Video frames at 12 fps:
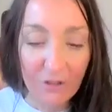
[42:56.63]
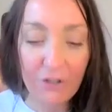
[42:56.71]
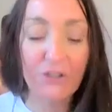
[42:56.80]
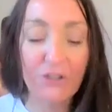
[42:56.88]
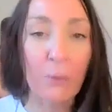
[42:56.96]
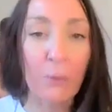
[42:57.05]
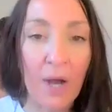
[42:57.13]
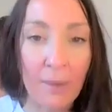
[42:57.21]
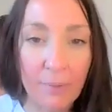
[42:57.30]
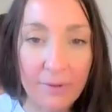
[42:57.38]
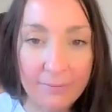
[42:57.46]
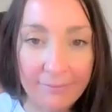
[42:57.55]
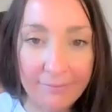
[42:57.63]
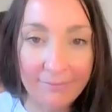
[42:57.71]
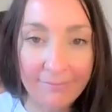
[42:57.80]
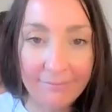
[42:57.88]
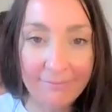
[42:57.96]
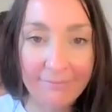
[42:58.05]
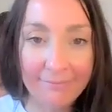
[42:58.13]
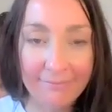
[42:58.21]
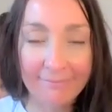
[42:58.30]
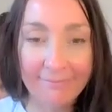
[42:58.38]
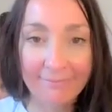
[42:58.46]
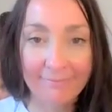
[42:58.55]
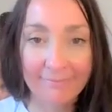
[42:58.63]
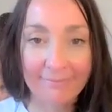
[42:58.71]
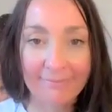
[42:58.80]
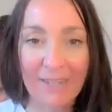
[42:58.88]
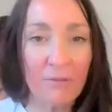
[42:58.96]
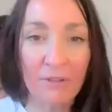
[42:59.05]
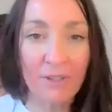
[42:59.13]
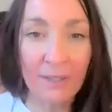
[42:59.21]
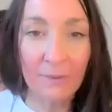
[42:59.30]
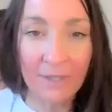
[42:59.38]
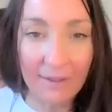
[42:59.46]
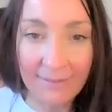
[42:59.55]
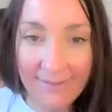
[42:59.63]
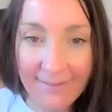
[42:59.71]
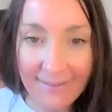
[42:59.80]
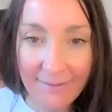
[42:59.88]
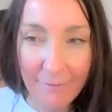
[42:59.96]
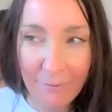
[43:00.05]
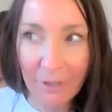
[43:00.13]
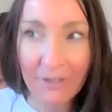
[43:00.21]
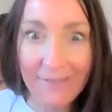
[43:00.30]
to show up? Not for anyone else, for